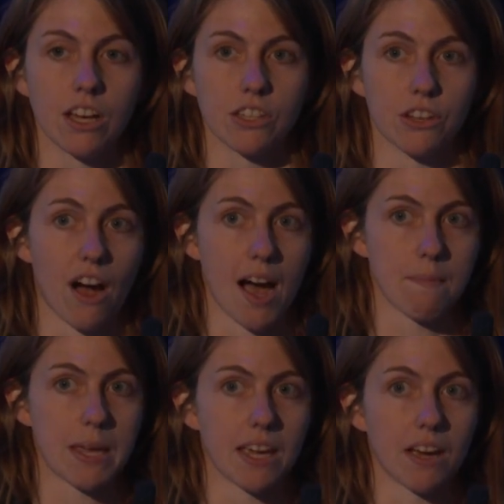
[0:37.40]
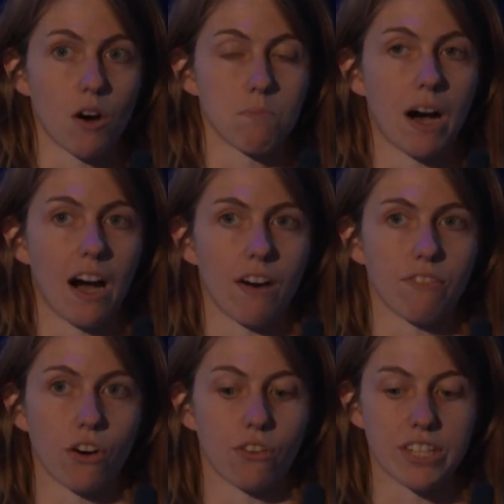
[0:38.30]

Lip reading: So I'm here on behalf of